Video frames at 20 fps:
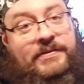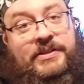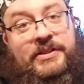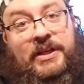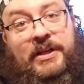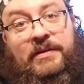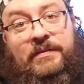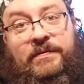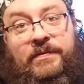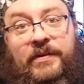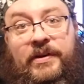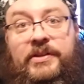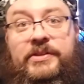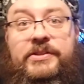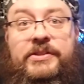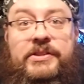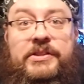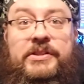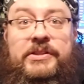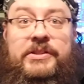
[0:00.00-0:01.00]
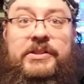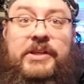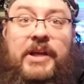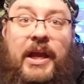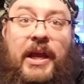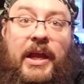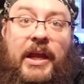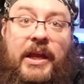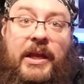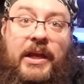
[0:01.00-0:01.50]
seen, for instance,
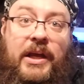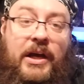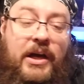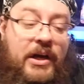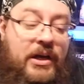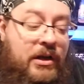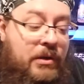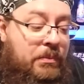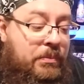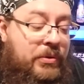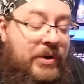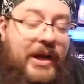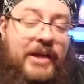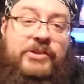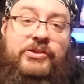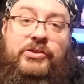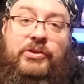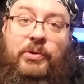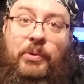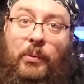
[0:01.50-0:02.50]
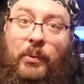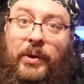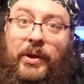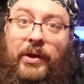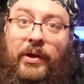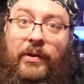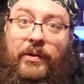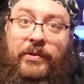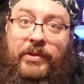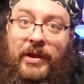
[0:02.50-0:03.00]
a compressor
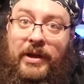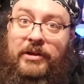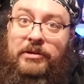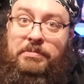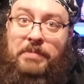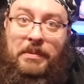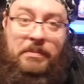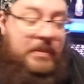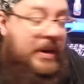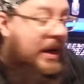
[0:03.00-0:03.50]
wheel that has been